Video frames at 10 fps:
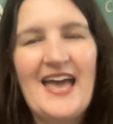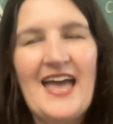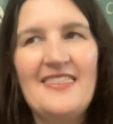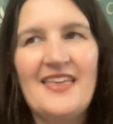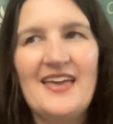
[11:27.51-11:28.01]

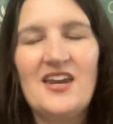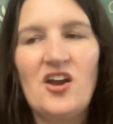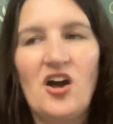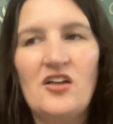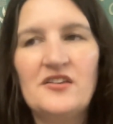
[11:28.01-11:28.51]
And then
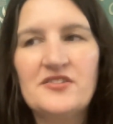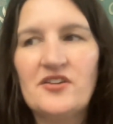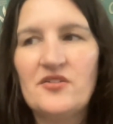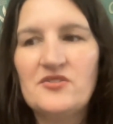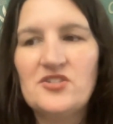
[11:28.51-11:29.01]

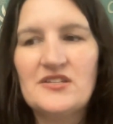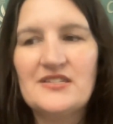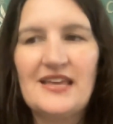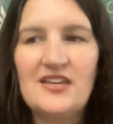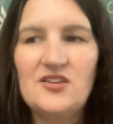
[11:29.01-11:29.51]
also just
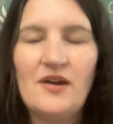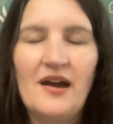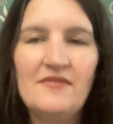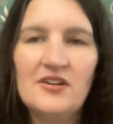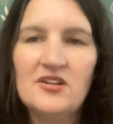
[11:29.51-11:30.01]
that you
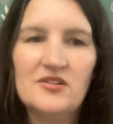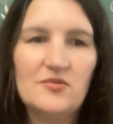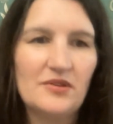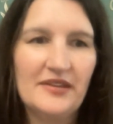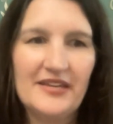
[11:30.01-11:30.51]
have a good
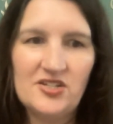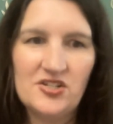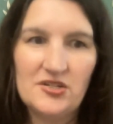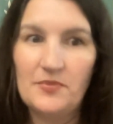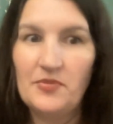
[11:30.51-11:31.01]

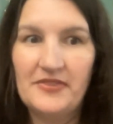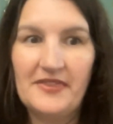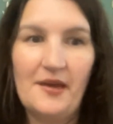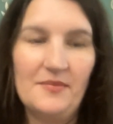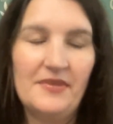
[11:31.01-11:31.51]
relationship with
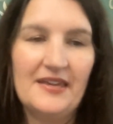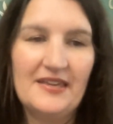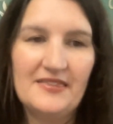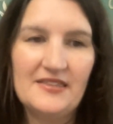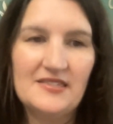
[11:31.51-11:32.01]
them. Like
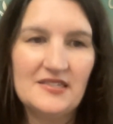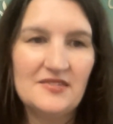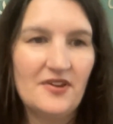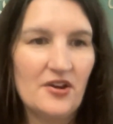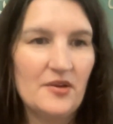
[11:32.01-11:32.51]
this is
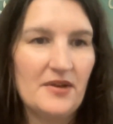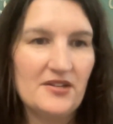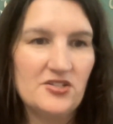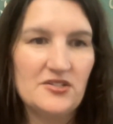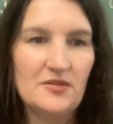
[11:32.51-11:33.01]
very
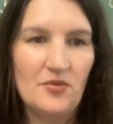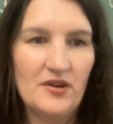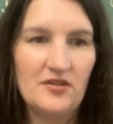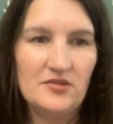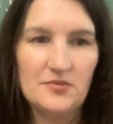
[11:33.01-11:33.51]
much
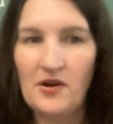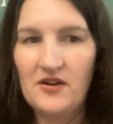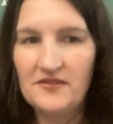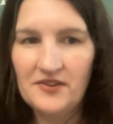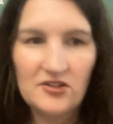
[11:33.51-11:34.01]
someone who's part
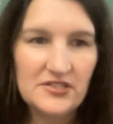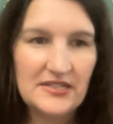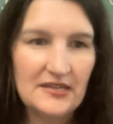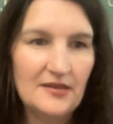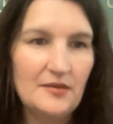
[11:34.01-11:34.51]
of your
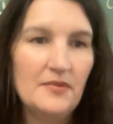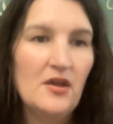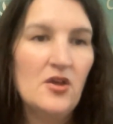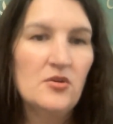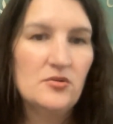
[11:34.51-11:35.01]
team,
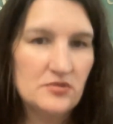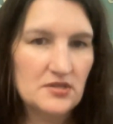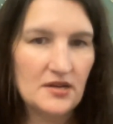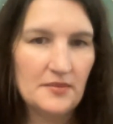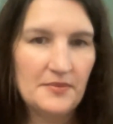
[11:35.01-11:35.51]
who's
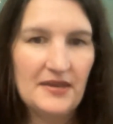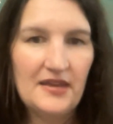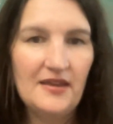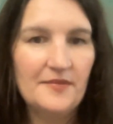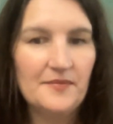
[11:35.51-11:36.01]
going to
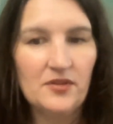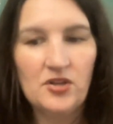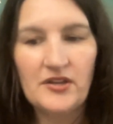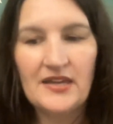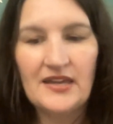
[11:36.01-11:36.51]
be
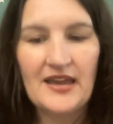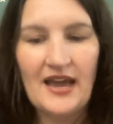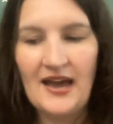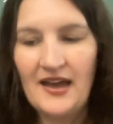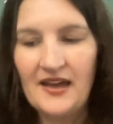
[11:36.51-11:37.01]
looking
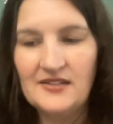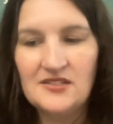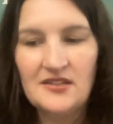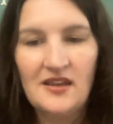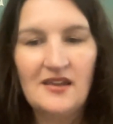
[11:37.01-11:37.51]
at
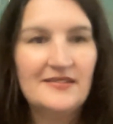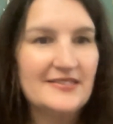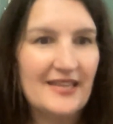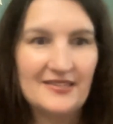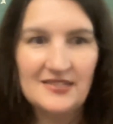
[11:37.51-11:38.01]

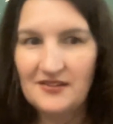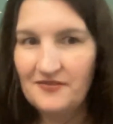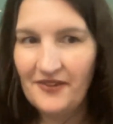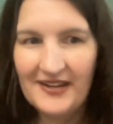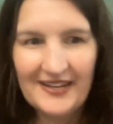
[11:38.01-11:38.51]
sensitive
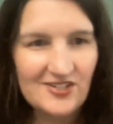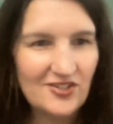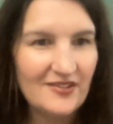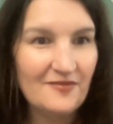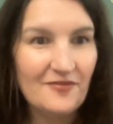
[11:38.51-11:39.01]

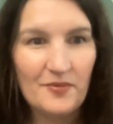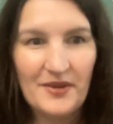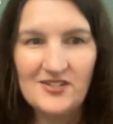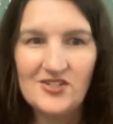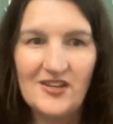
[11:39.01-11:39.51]
financial
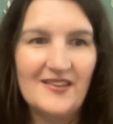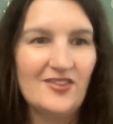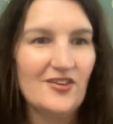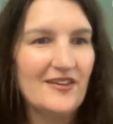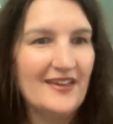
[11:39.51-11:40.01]
information,
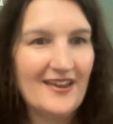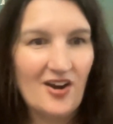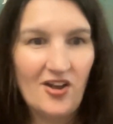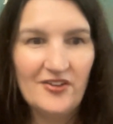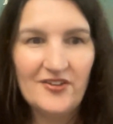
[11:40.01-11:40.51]
looking at
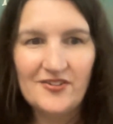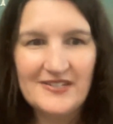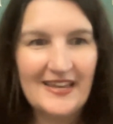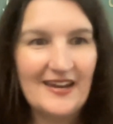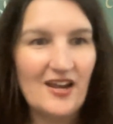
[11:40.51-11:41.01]
all your
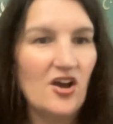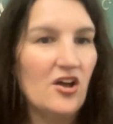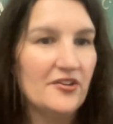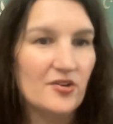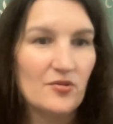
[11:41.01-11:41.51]
data,
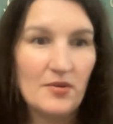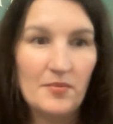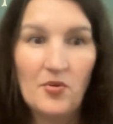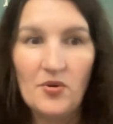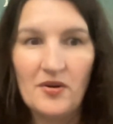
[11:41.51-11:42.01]
all your
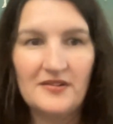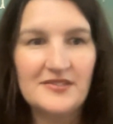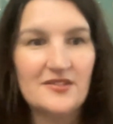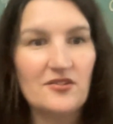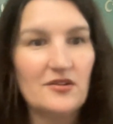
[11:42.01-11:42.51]
reports.
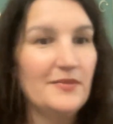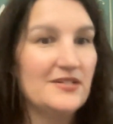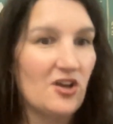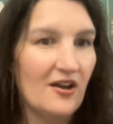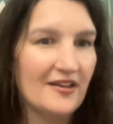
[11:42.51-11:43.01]
They're going to be
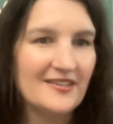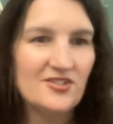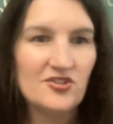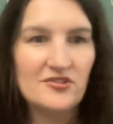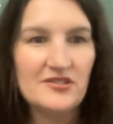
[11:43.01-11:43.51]
talking
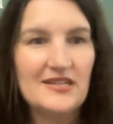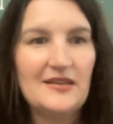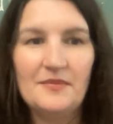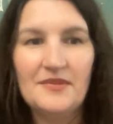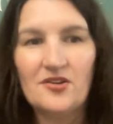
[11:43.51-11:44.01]
to your
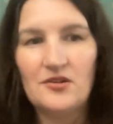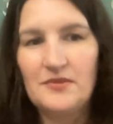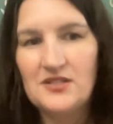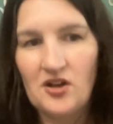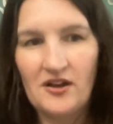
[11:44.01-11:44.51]
team. They're going to be
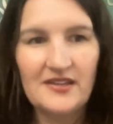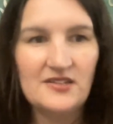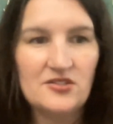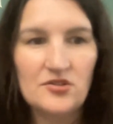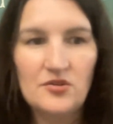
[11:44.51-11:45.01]
talking
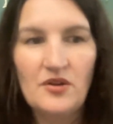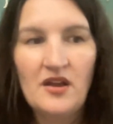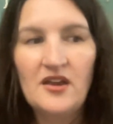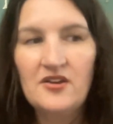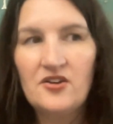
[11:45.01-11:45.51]
to
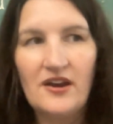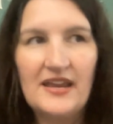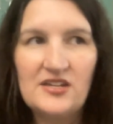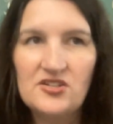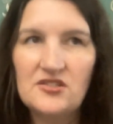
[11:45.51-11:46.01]
your
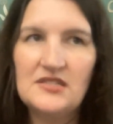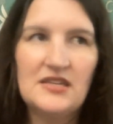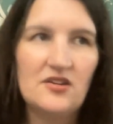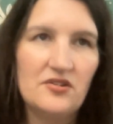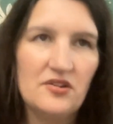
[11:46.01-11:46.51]

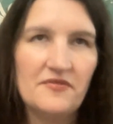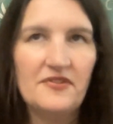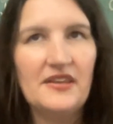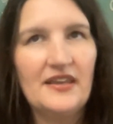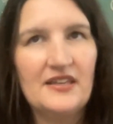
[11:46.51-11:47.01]
agency or your
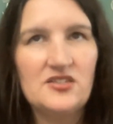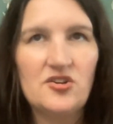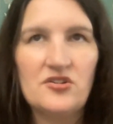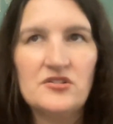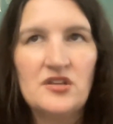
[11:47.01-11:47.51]

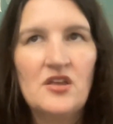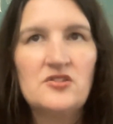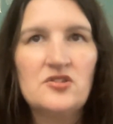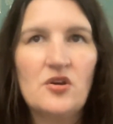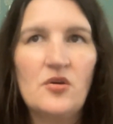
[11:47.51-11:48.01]
freelancers.
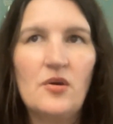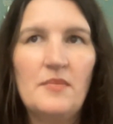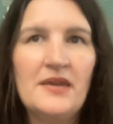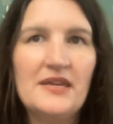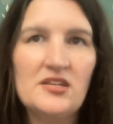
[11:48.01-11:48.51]
So
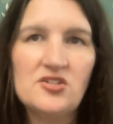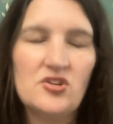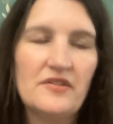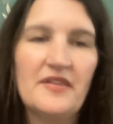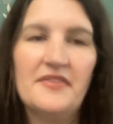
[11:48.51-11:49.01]
making
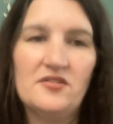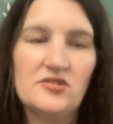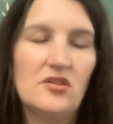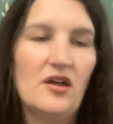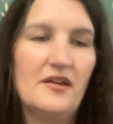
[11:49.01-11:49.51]
sure that there's a
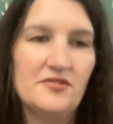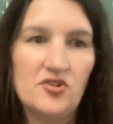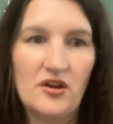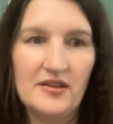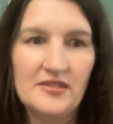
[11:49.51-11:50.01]
lot of
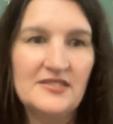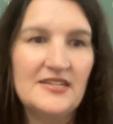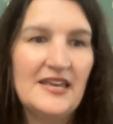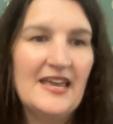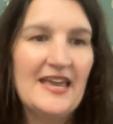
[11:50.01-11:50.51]
trust
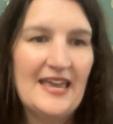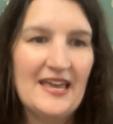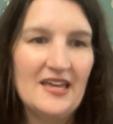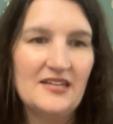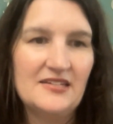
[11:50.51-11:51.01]

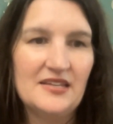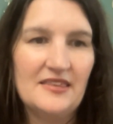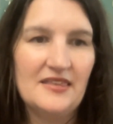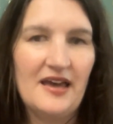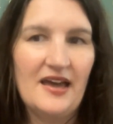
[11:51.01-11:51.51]
and
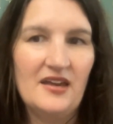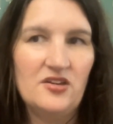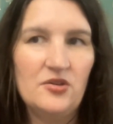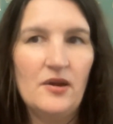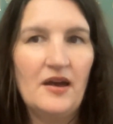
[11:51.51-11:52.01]
that
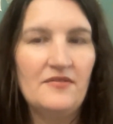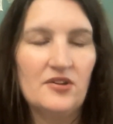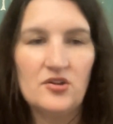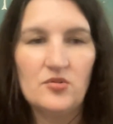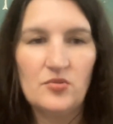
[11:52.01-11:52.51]
you have a
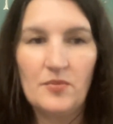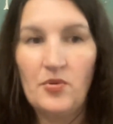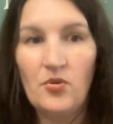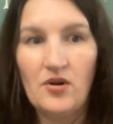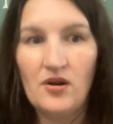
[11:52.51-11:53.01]
good
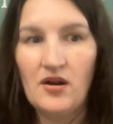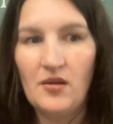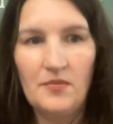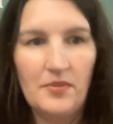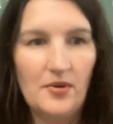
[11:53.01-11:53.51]
rapport
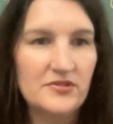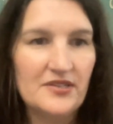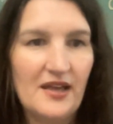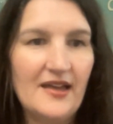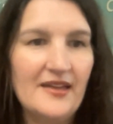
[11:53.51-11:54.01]
on both
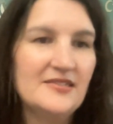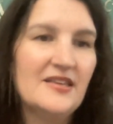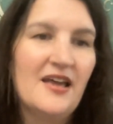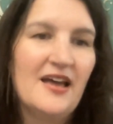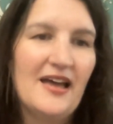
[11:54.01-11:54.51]
sides,
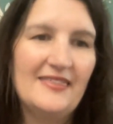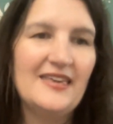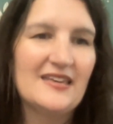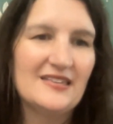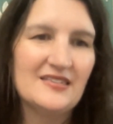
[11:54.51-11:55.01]
I
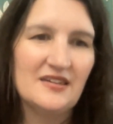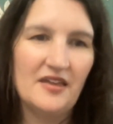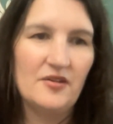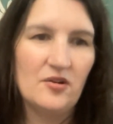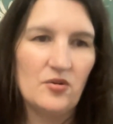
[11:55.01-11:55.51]
think is
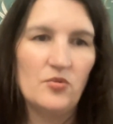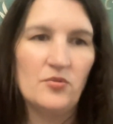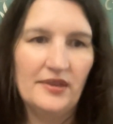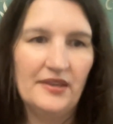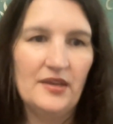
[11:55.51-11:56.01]
another
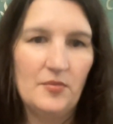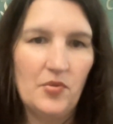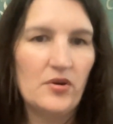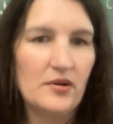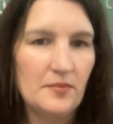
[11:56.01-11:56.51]
really
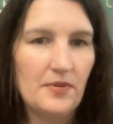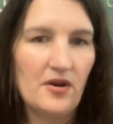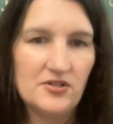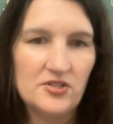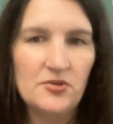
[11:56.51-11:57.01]
important
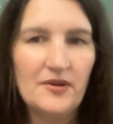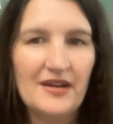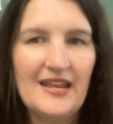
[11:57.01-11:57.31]
part to it.